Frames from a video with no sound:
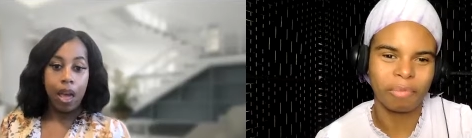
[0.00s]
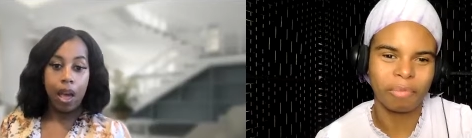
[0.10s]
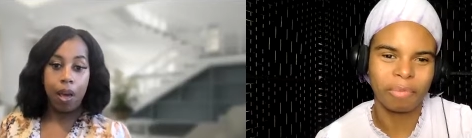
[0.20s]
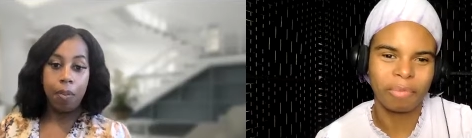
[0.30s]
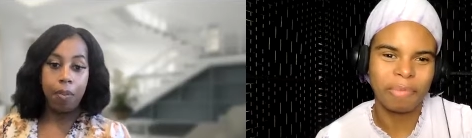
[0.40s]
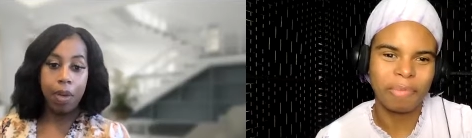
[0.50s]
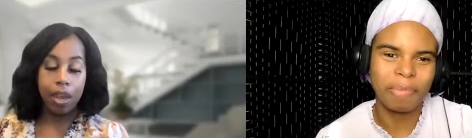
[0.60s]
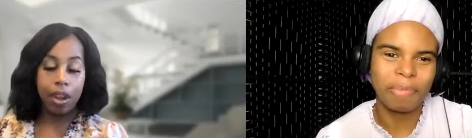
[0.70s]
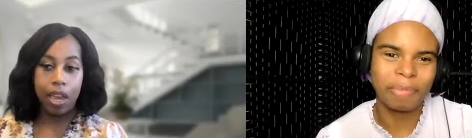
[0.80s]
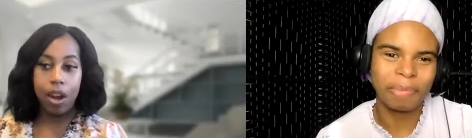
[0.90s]
Speaker 1: um,
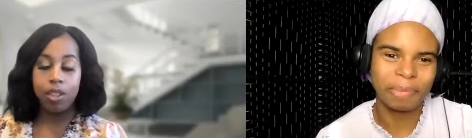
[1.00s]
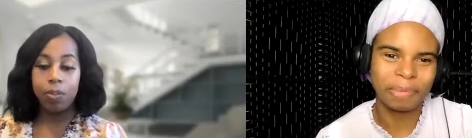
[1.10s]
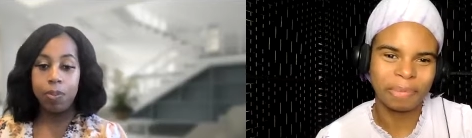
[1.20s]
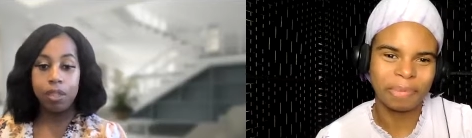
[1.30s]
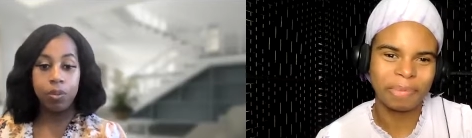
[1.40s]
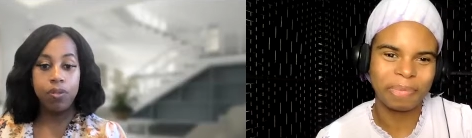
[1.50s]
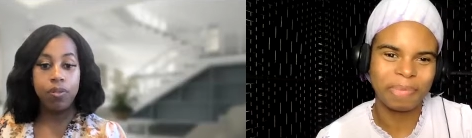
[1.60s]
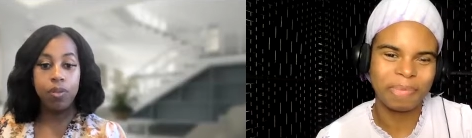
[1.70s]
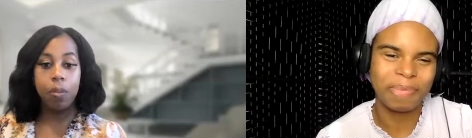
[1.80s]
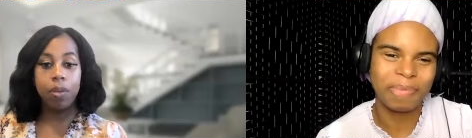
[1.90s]
in, in our space, we've
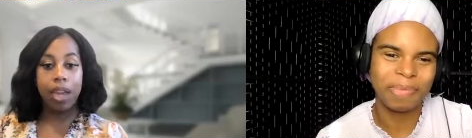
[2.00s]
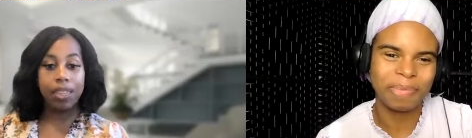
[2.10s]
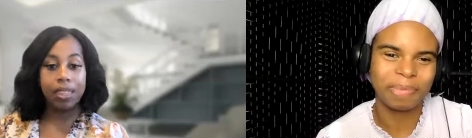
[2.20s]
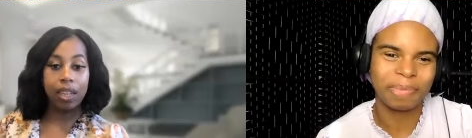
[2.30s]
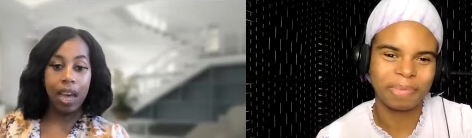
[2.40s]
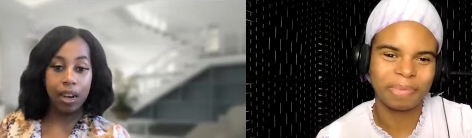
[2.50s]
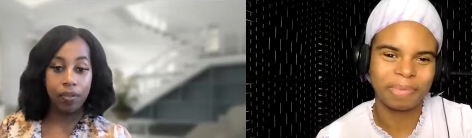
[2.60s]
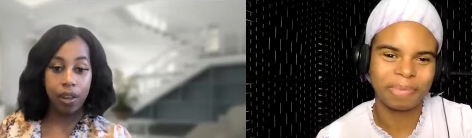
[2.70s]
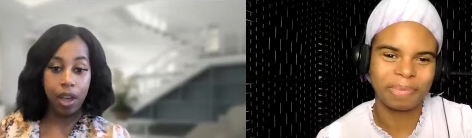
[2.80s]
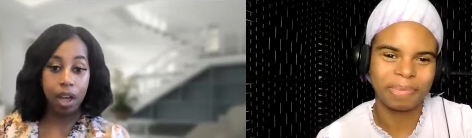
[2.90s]
normalized a lot
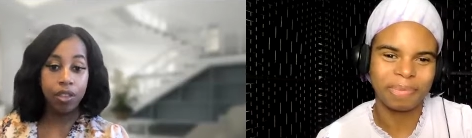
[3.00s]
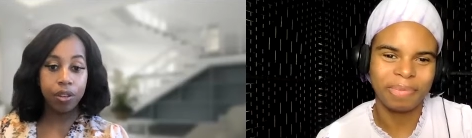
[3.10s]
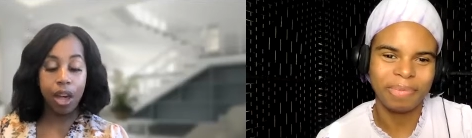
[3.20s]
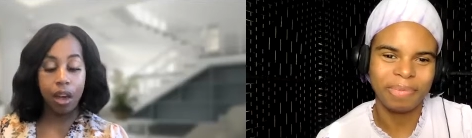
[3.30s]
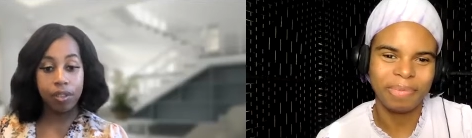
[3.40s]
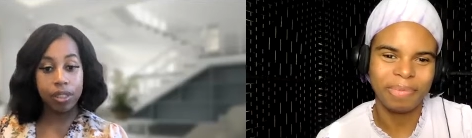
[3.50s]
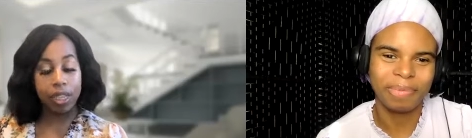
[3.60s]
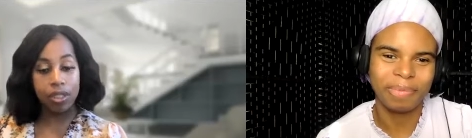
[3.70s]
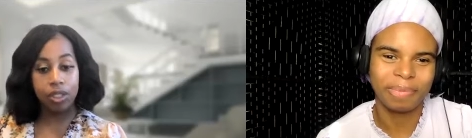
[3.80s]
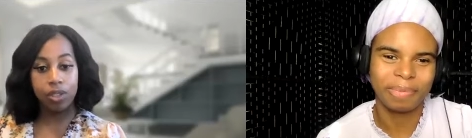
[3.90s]
of other
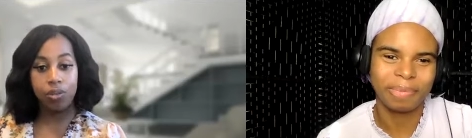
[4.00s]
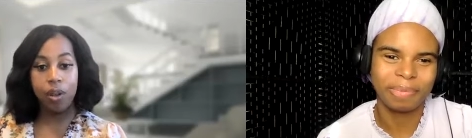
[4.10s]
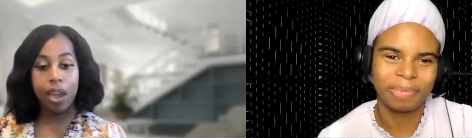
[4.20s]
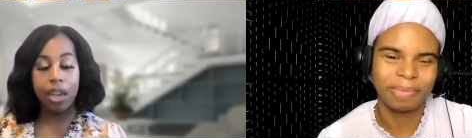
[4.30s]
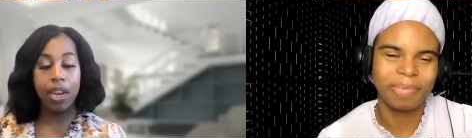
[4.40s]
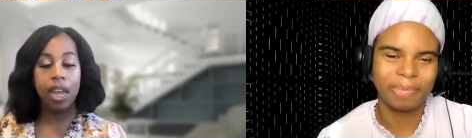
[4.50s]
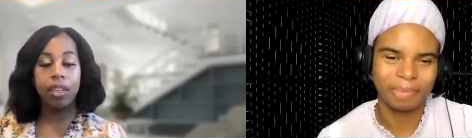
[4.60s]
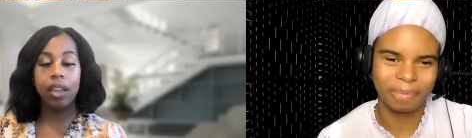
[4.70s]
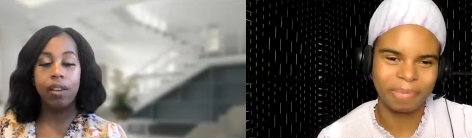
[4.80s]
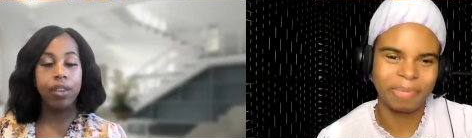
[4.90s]
conversations, right? And I
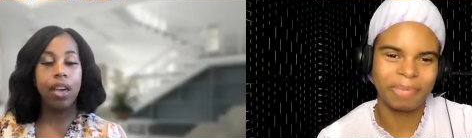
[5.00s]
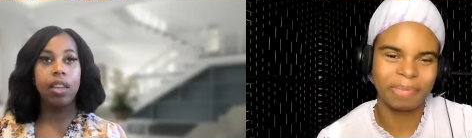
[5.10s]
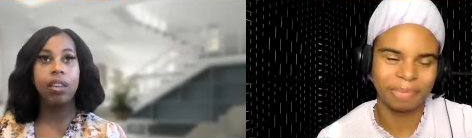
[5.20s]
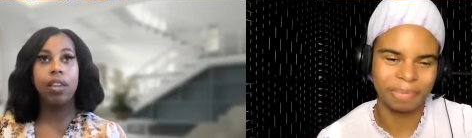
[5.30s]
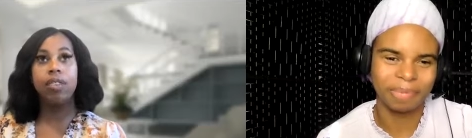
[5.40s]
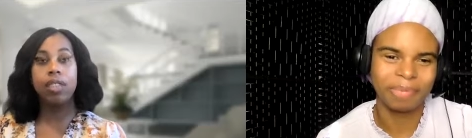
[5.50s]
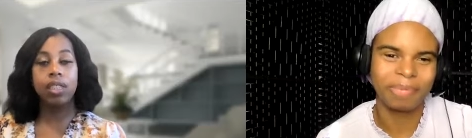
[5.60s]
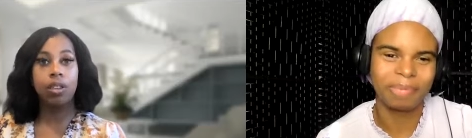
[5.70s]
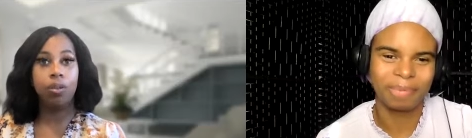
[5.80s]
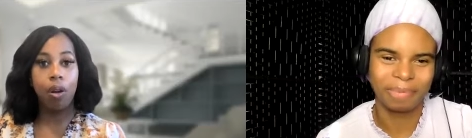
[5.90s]
love it. I love to see
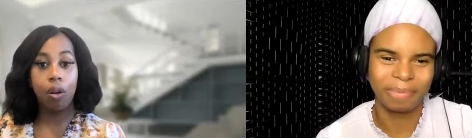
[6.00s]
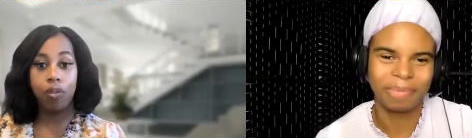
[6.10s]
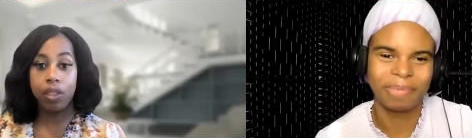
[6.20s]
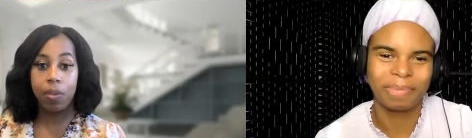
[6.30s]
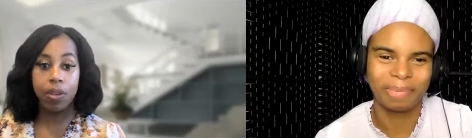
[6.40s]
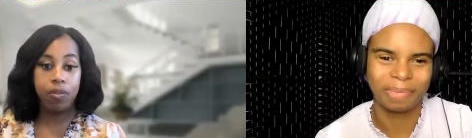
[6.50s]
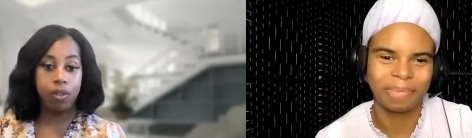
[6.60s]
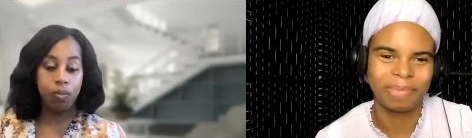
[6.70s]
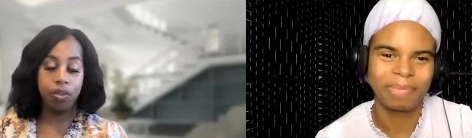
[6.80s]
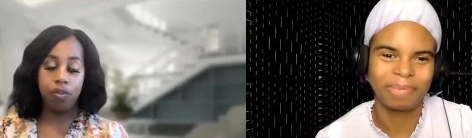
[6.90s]
the growth that we've
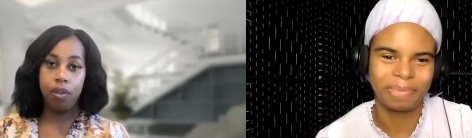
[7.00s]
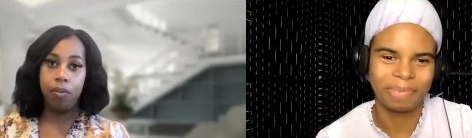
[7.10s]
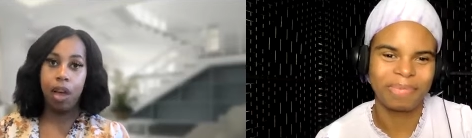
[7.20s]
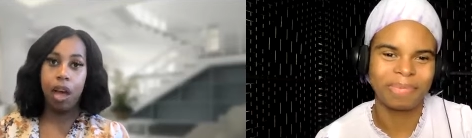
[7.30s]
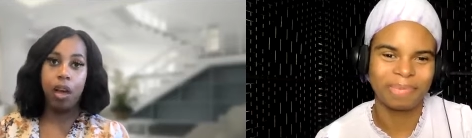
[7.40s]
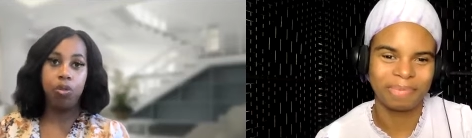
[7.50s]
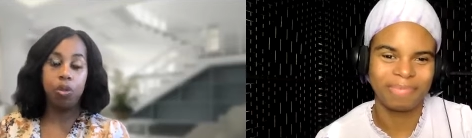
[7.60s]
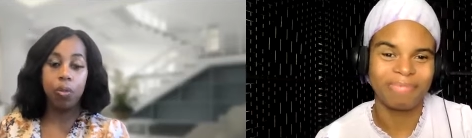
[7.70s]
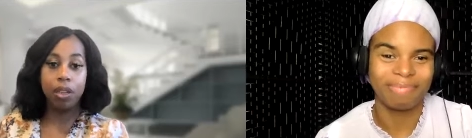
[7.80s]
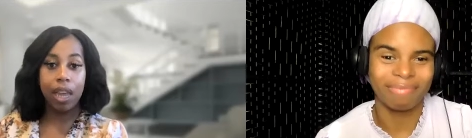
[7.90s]
we've uh,
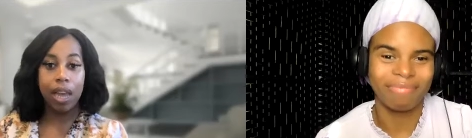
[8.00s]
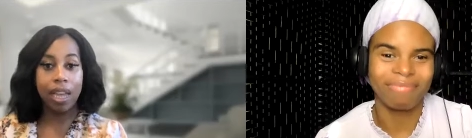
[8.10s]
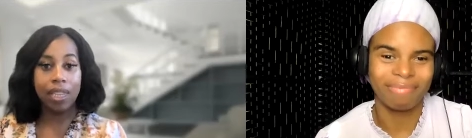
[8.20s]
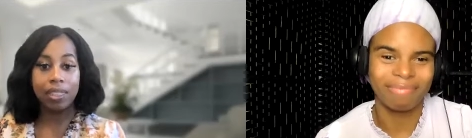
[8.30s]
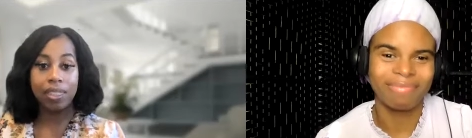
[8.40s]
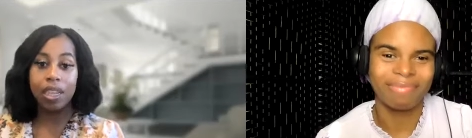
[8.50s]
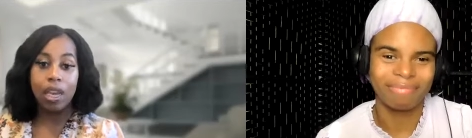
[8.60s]
normalized